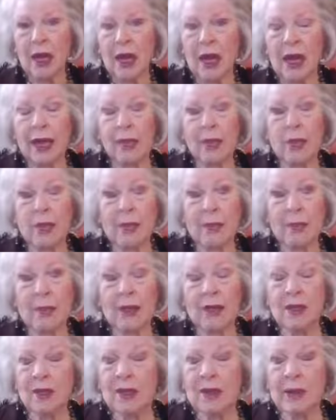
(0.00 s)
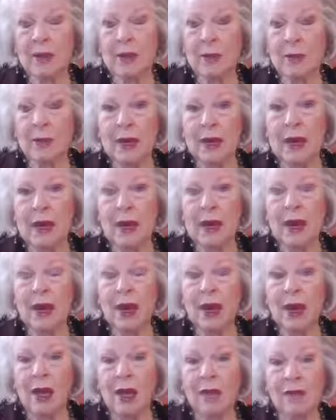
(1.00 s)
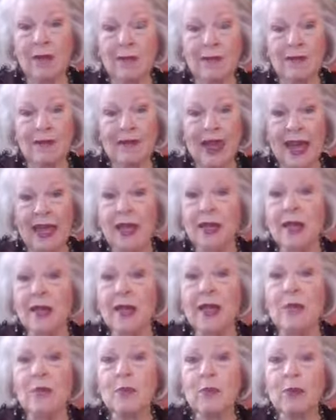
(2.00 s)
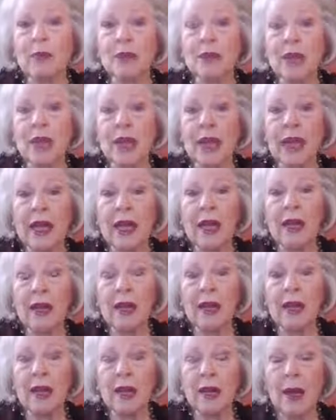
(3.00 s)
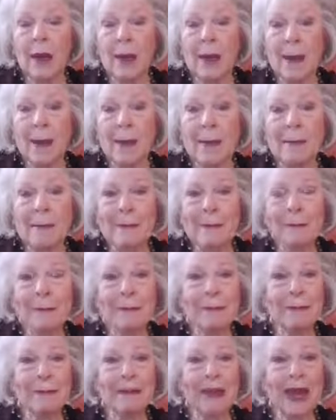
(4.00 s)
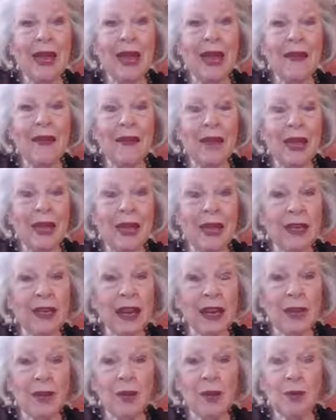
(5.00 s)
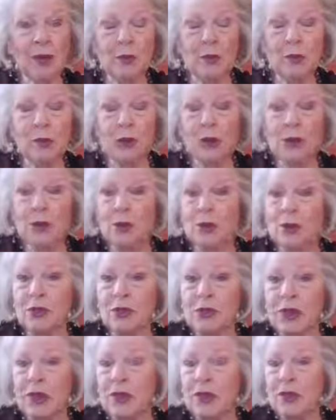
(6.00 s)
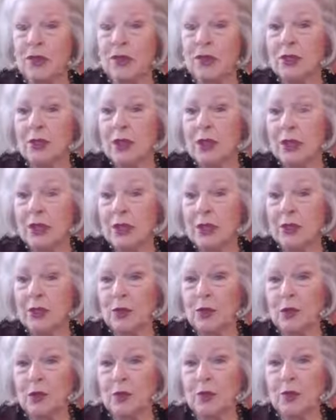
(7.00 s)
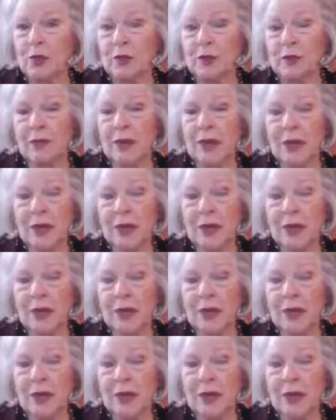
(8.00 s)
I don't spend a lot of money on vanity per se. I inherited pretty good genes in terms of,